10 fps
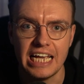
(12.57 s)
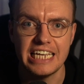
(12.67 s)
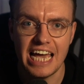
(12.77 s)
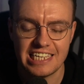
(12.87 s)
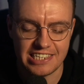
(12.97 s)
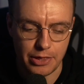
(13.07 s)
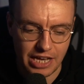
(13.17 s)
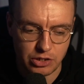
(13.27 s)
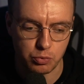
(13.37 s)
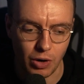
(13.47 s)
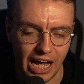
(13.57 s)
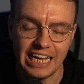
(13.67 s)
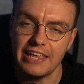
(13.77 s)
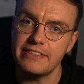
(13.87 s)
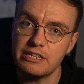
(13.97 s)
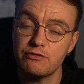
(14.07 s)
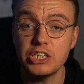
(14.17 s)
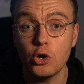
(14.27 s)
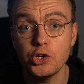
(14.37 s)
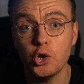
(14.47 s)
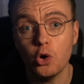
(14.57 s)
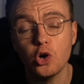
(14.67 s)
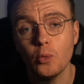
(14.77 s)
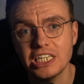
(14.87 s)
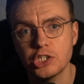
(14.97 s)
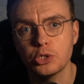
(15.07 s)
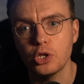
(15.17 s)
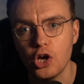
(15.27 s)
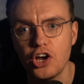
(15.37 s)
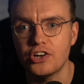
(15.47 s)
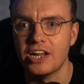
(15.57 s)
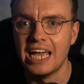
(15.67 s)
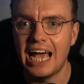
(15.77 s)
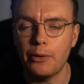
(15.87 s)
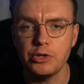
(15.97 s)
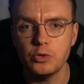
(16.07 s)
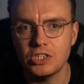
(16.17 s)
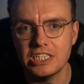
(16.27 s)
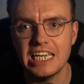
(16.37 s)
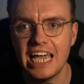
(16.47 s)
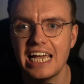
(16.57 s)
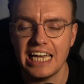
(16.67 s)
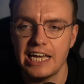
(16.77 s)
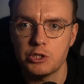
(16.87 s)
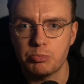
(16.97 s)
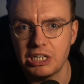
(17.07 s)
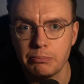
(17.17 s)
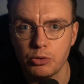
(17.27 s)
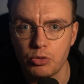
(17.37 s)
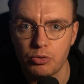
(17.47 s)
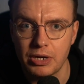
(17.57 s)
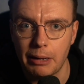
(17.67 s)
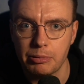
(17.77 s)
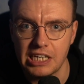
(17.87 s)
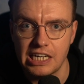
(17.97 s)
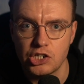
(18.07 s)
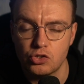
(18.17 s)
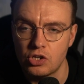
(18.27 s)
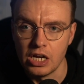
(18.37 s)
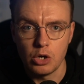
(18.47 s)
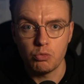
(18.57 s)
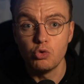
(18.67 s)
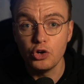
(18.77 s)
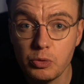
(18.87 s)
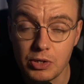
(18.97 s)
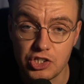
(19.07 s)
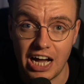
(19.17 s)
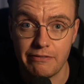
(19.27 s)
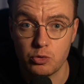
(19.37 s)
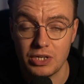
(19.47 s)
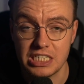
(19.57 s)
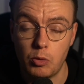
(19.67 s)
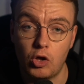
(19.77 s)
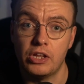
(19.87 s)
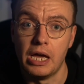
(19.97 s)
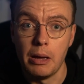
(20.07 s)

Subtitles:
Yes, that's right. In this video, you're going to learn how you can take a Spring Boot 3 application running with Java 21,